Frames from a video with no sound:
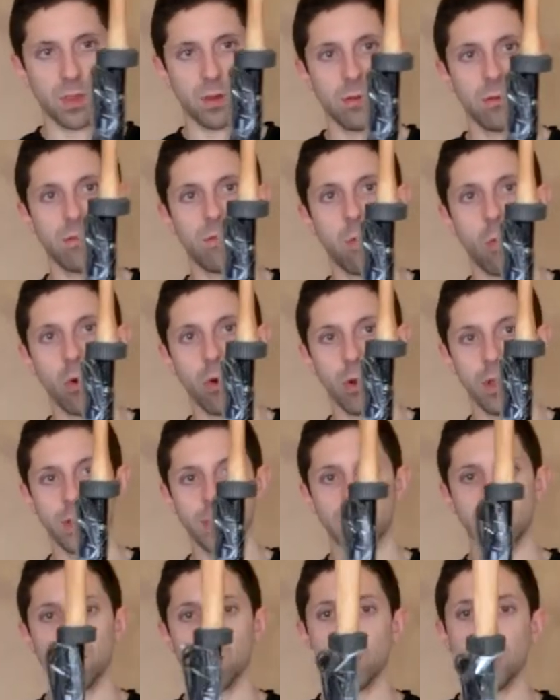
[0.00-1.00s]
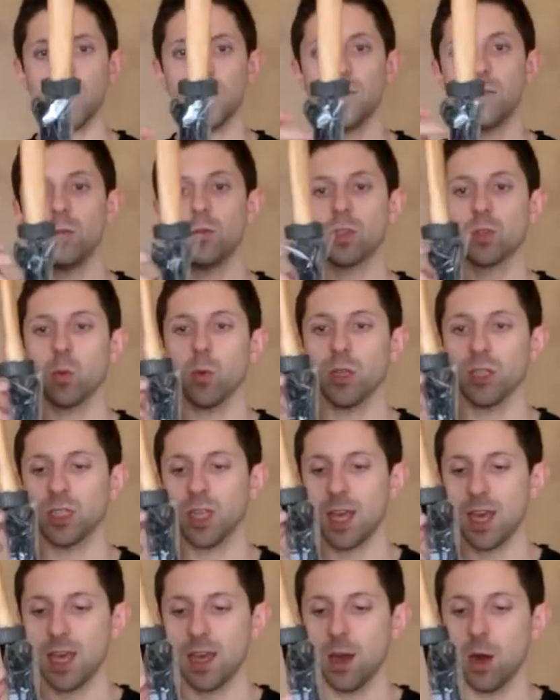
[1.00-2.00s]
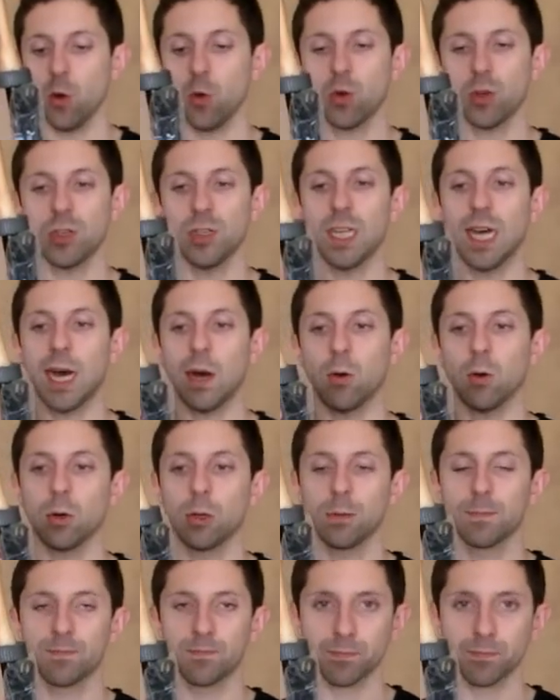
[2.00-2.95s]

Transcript: For it, what I used was a oak dowel,